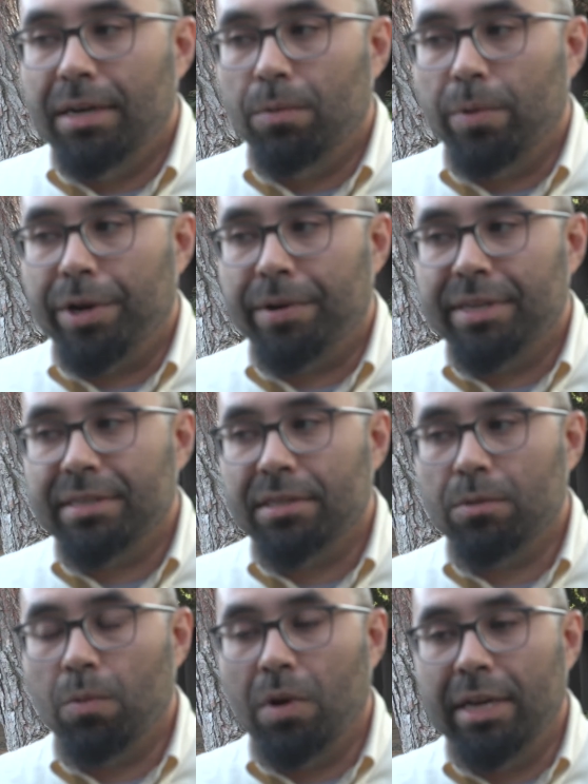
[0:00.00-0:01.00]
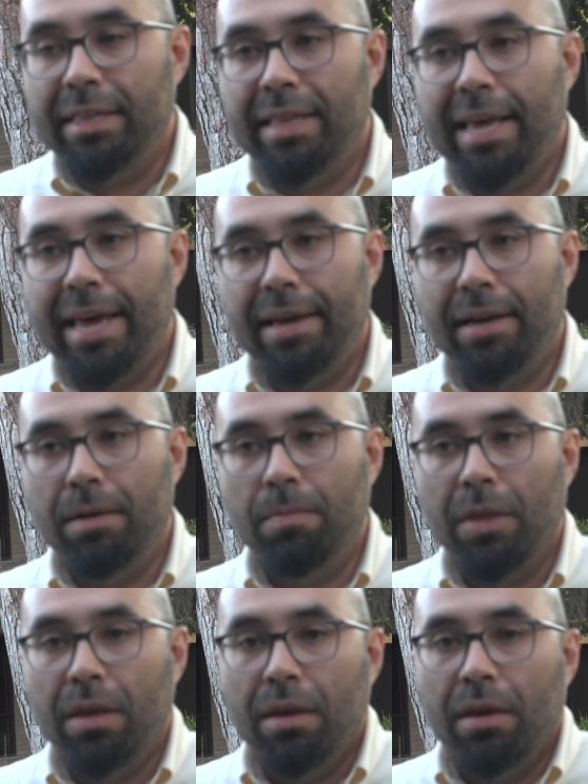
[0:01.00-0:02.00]
rigorous is one that
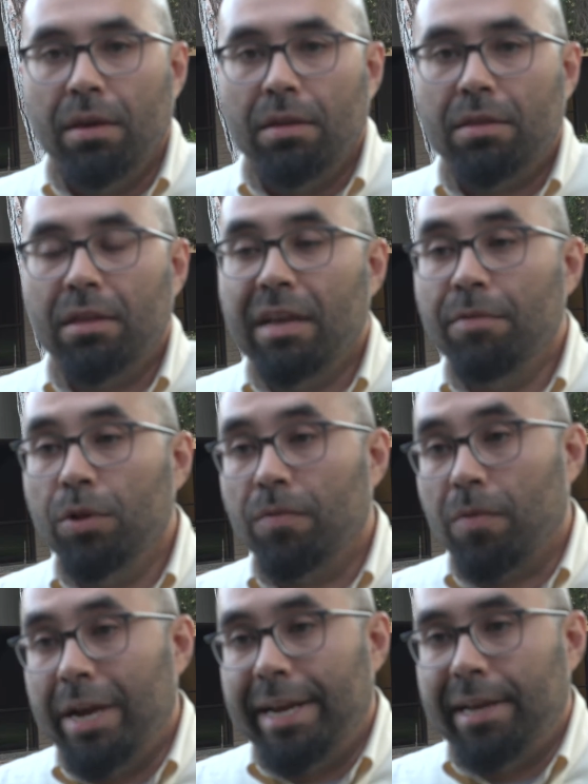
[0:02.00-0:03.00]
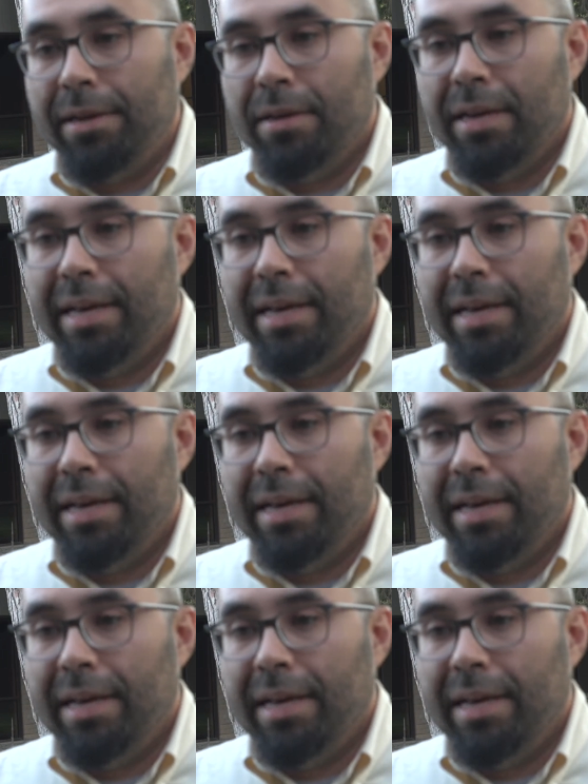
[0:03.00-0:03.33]
the level of writing